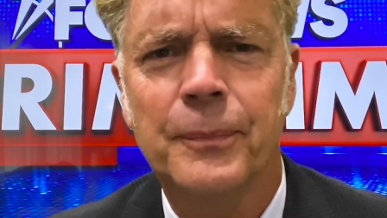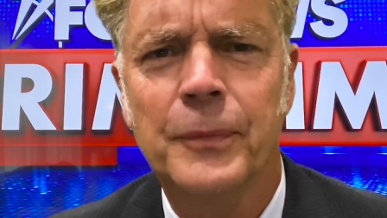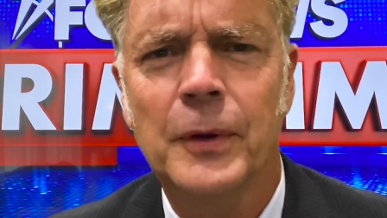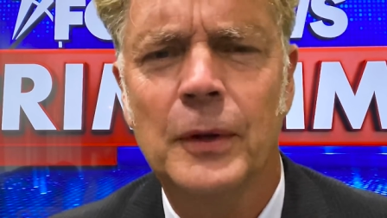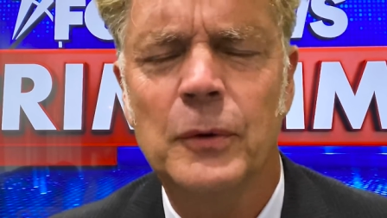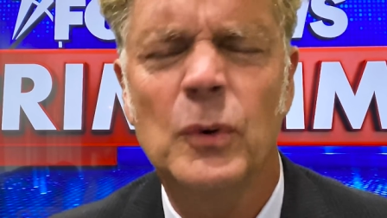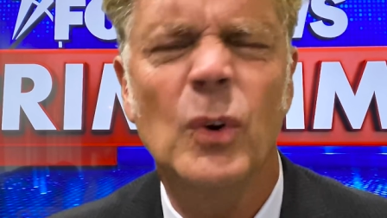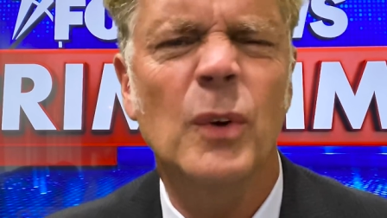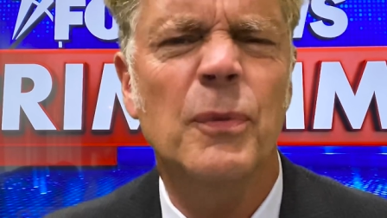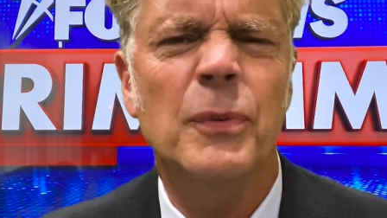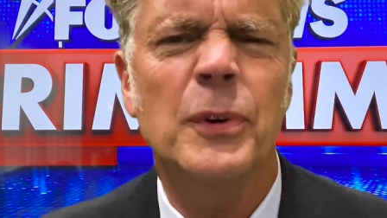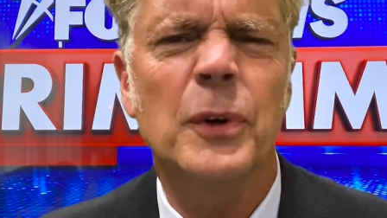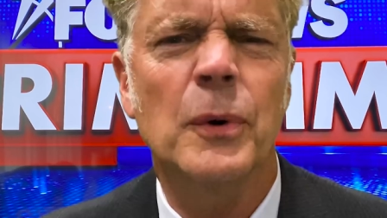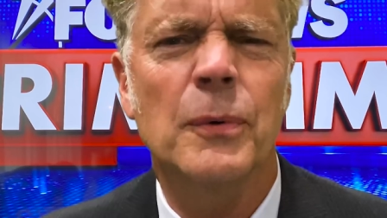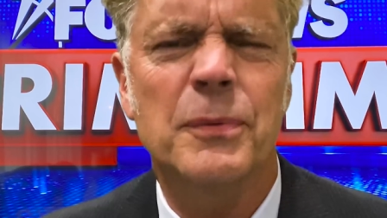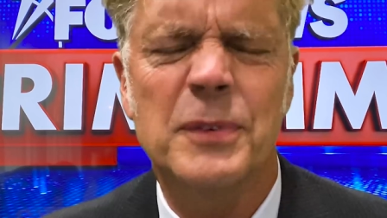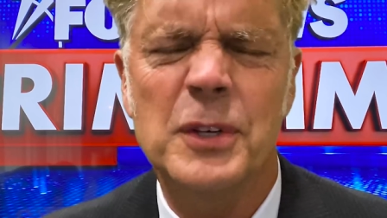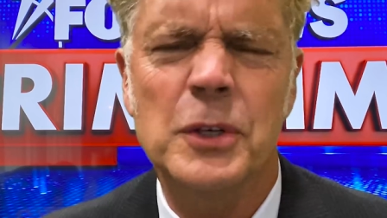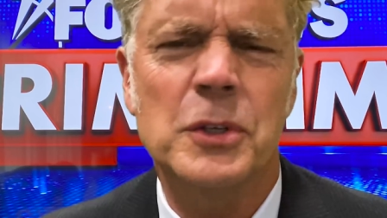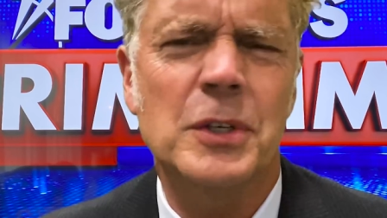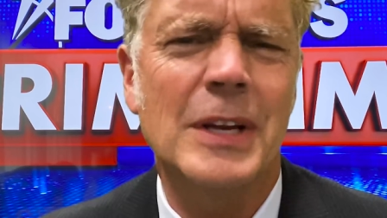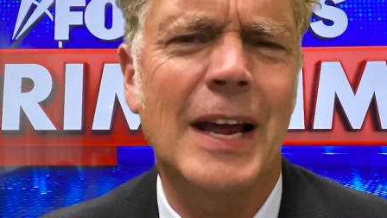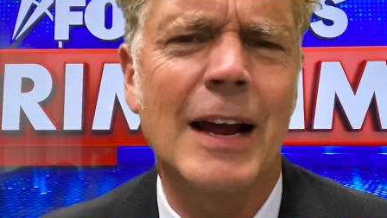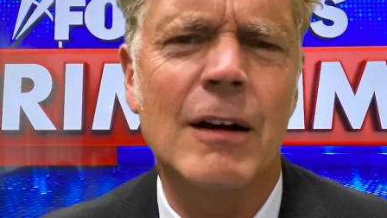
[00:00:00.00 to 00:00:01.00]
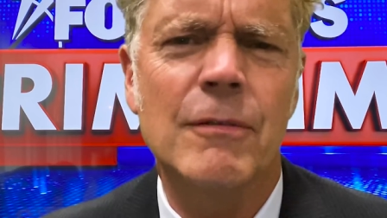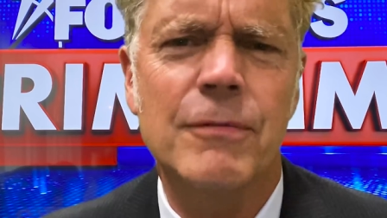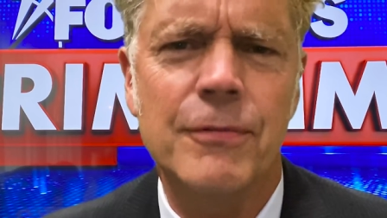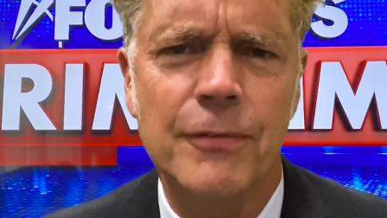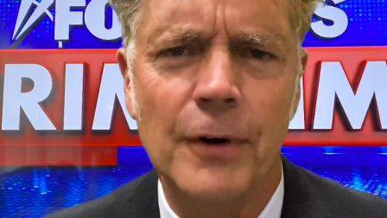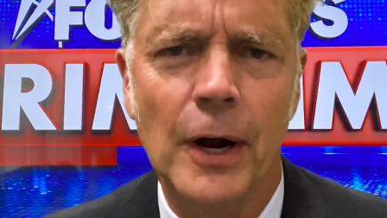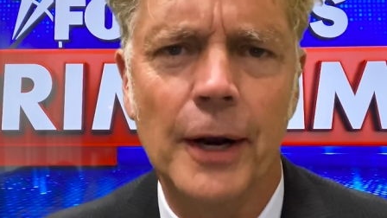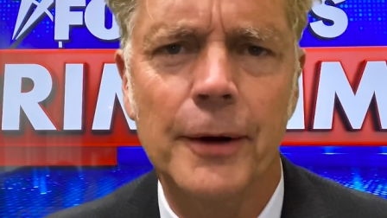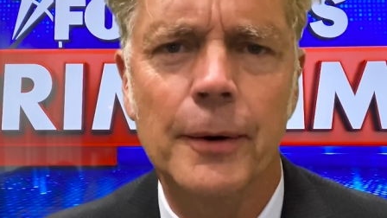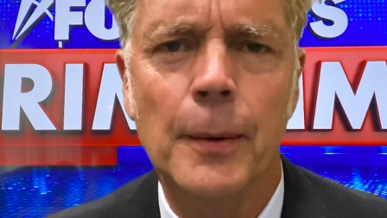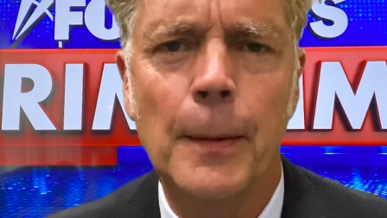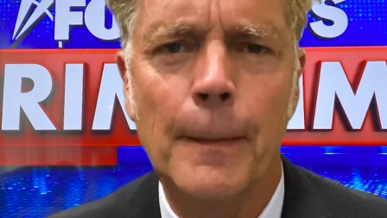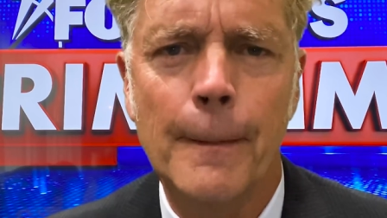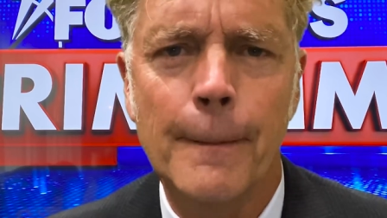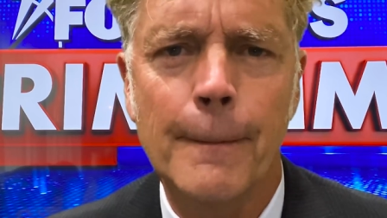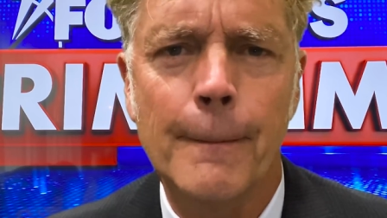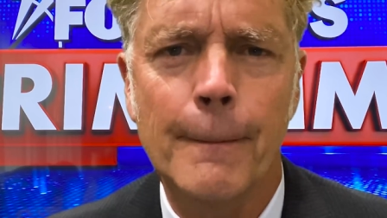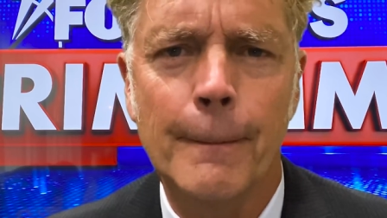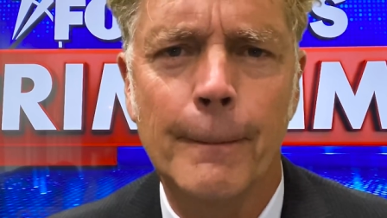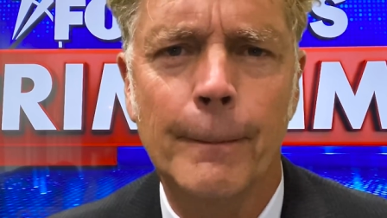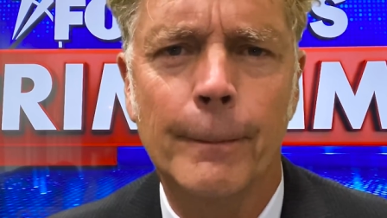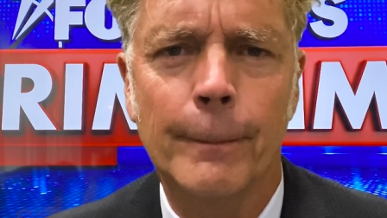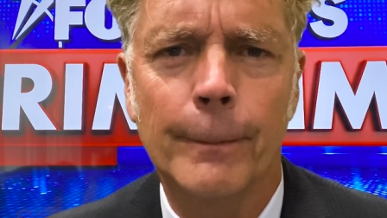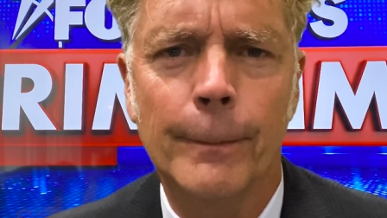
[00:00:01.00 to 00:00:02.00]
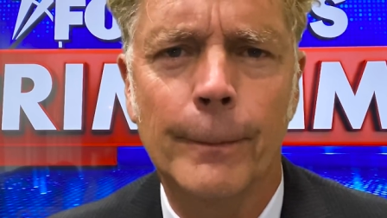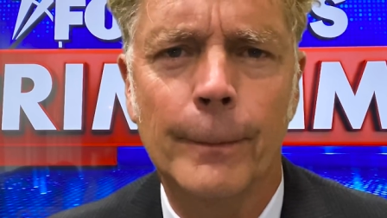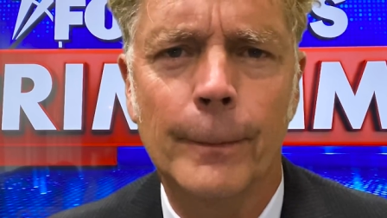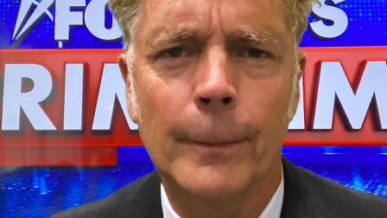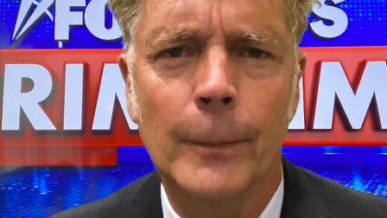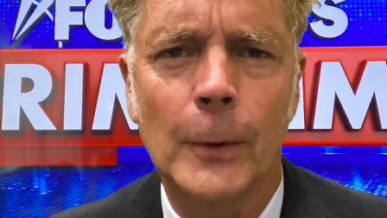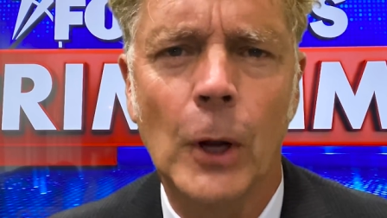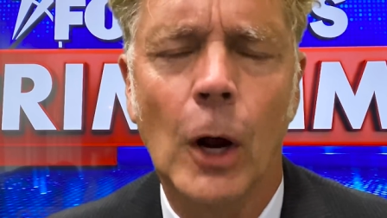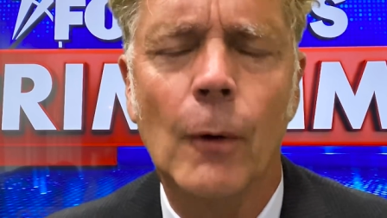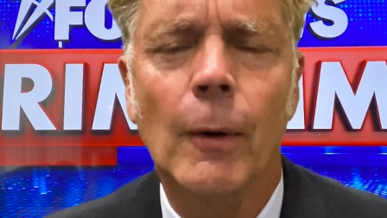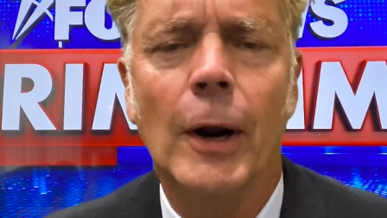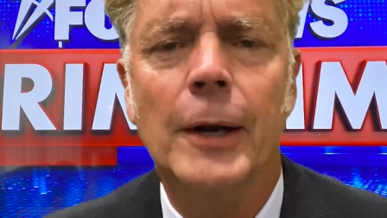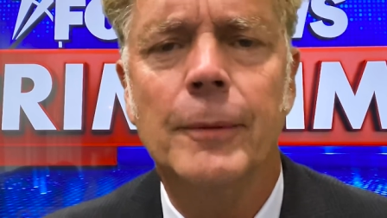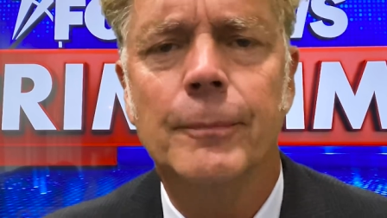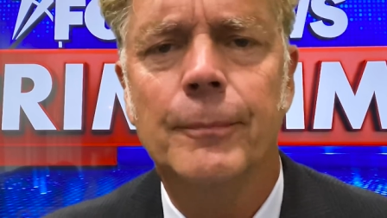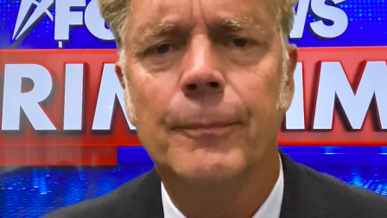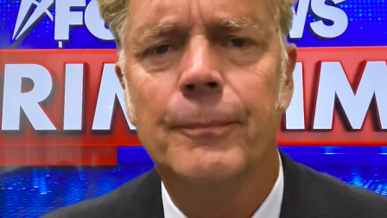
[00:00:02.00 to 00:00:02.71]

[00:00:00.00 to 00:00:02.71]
Do it for your, just have fun. All right.